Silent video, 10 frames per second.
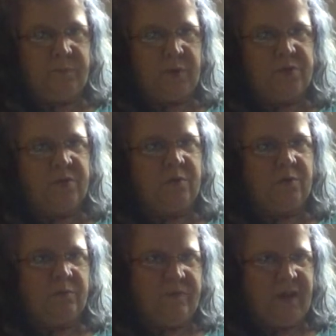
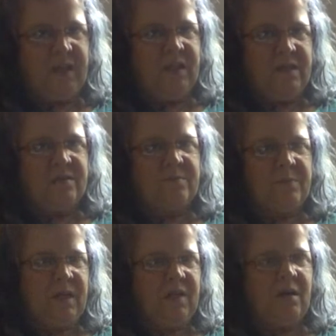personal vague list,
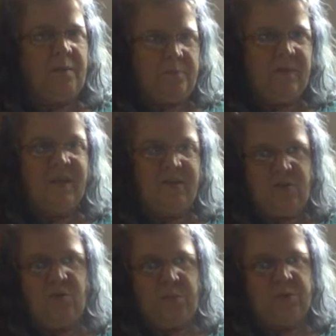meaning not get
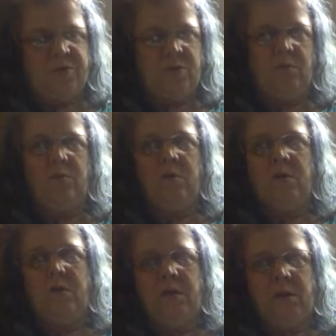too personal,
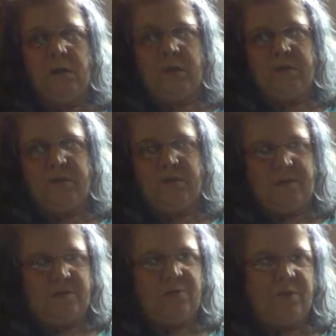because
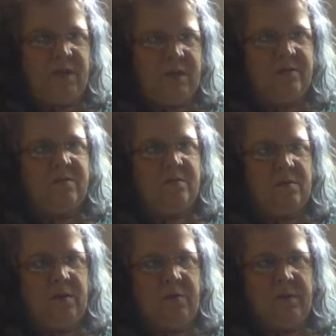this is her kids,
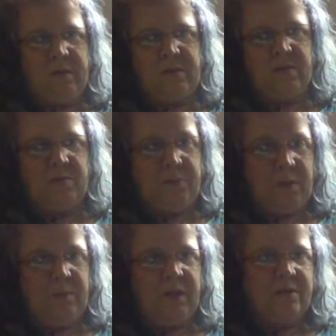you know, and this is
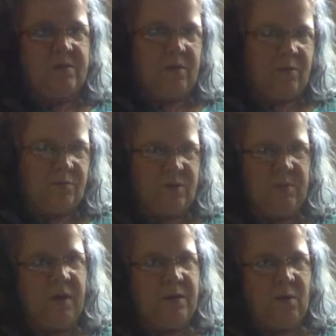public, so
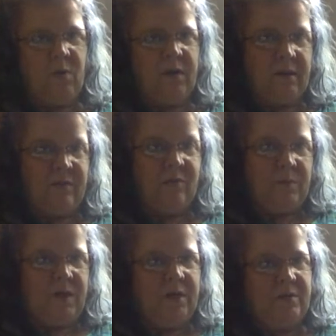she might not want
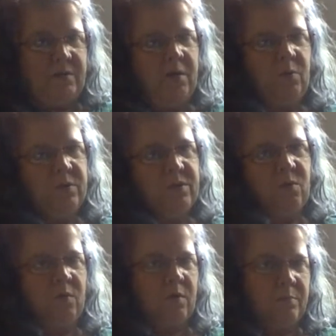everybody to know what's
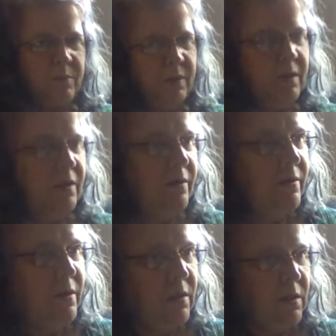going on, but. uh
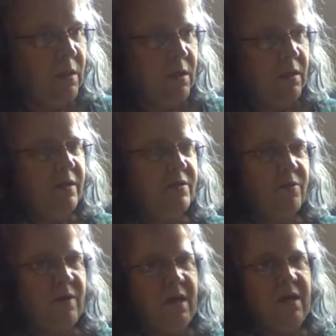he's
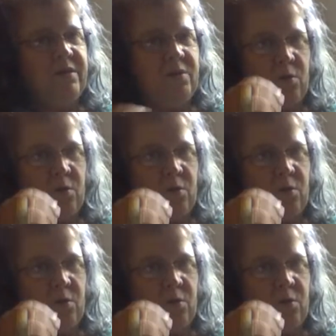okay. He's